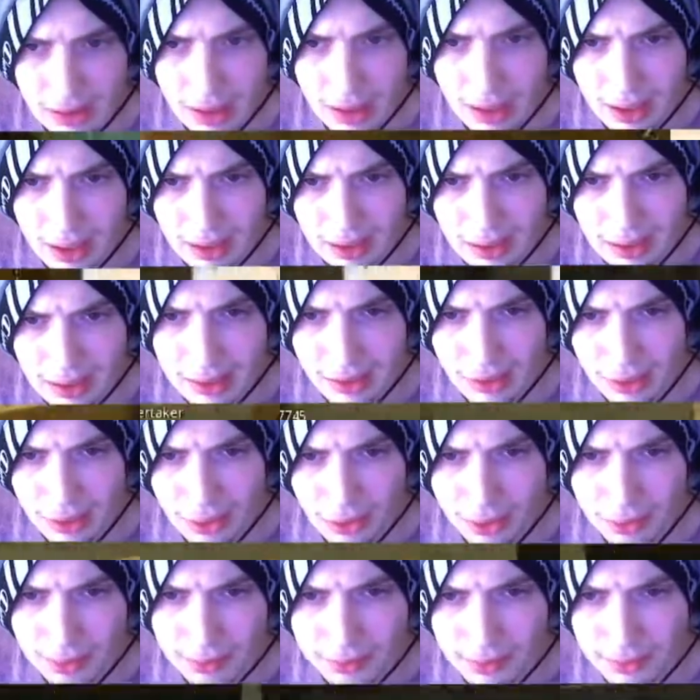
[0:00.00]

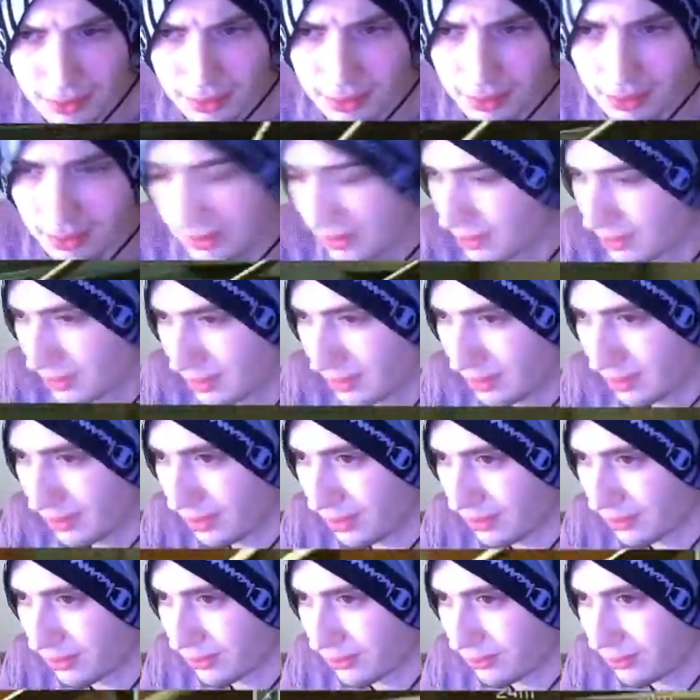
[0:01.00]
uh,
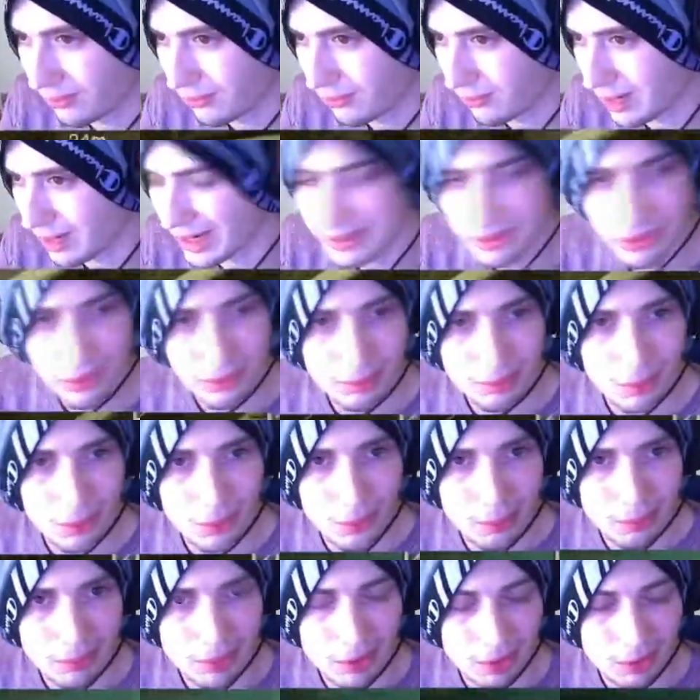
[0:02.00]
why don't
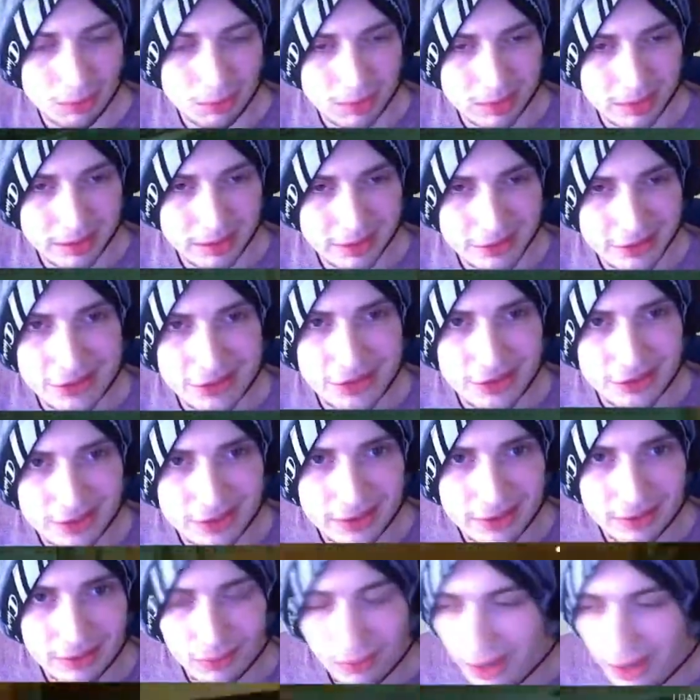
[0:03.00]
more pro players use it?
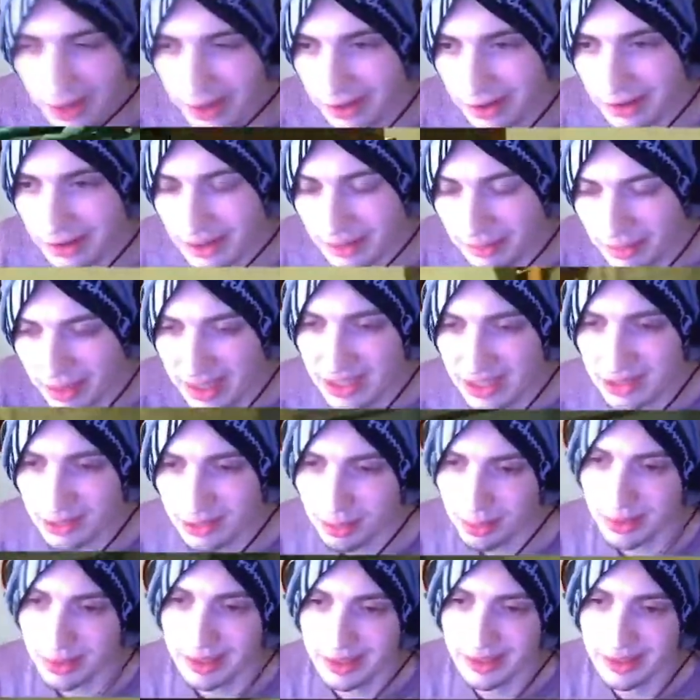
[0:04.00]
Why aren't the best
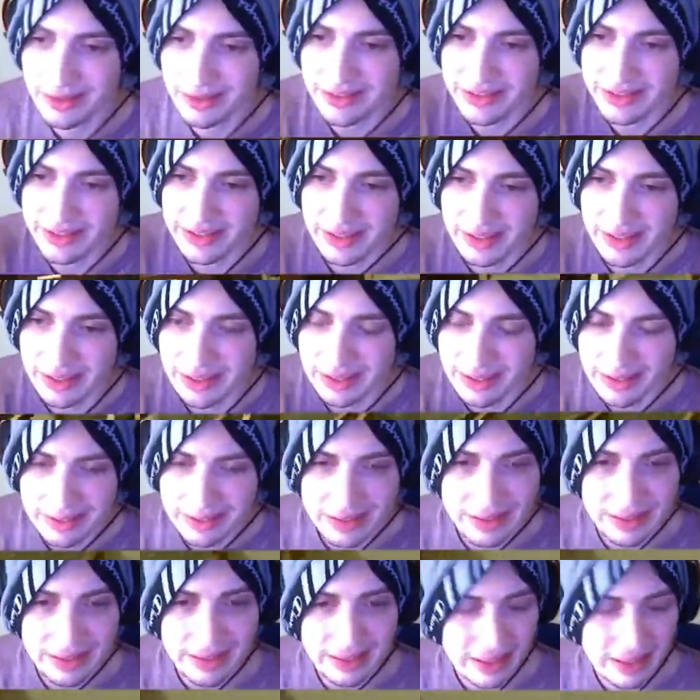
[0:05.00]
players in
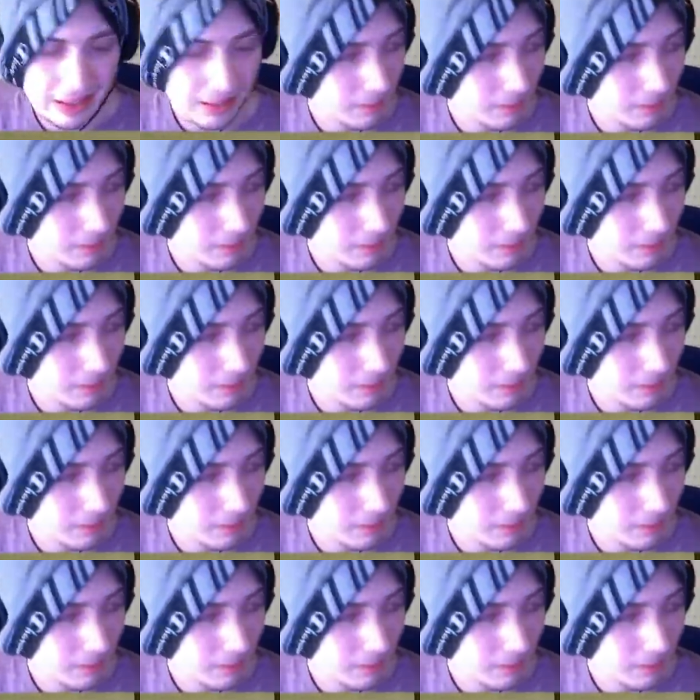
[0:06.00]
the game